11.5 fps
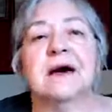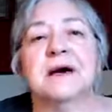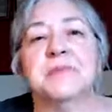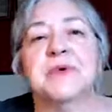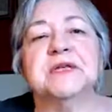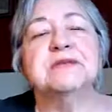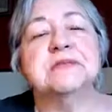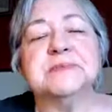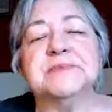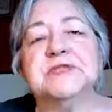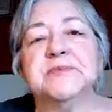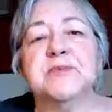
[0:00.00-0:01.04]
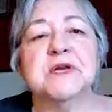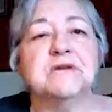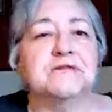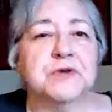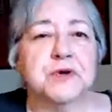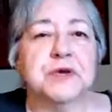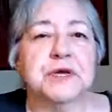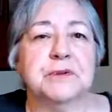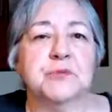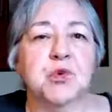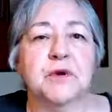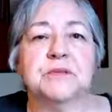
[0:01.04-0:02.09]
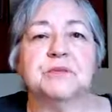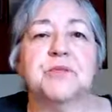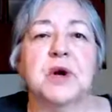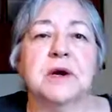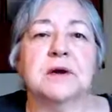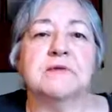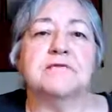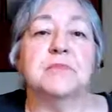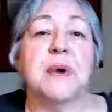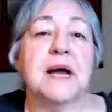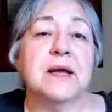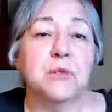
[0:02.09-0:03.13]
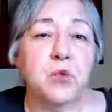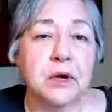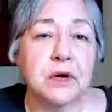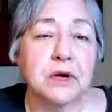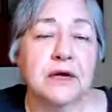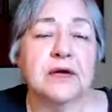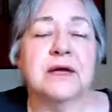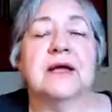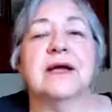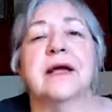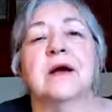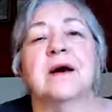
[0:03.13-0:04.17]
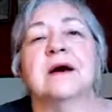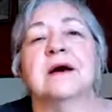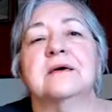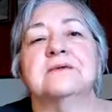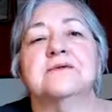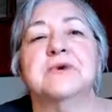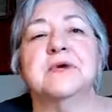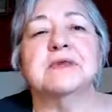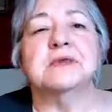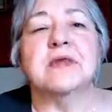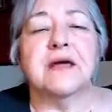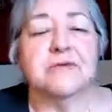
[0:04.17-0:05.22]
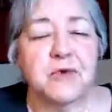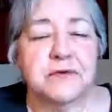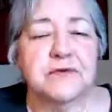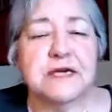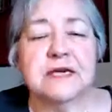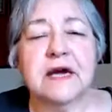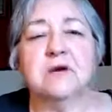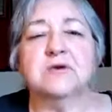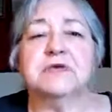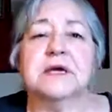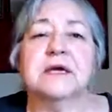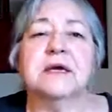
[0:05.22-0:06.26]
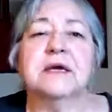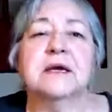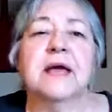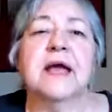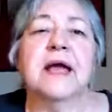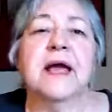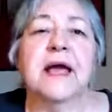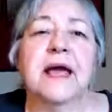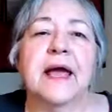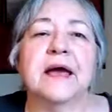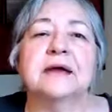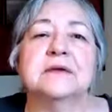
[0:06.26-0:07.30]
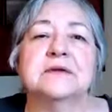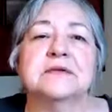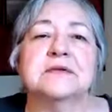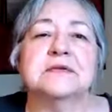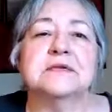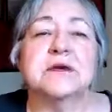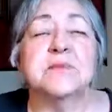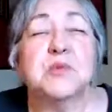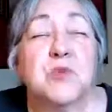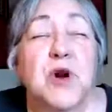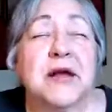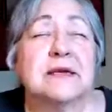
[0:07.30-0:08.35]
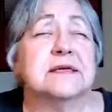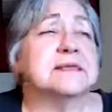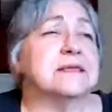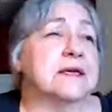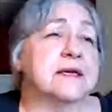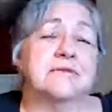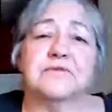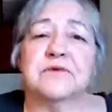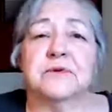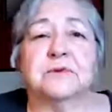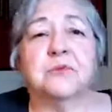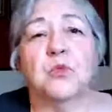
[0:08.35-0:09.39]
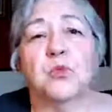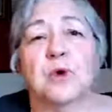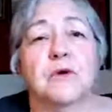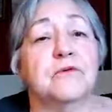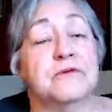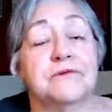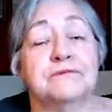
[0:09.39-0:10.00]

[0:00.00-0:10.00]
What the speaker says: Pendulums have been a very important part of my work doing the LifeWeaving dowsing. And since I've been practicing it for over,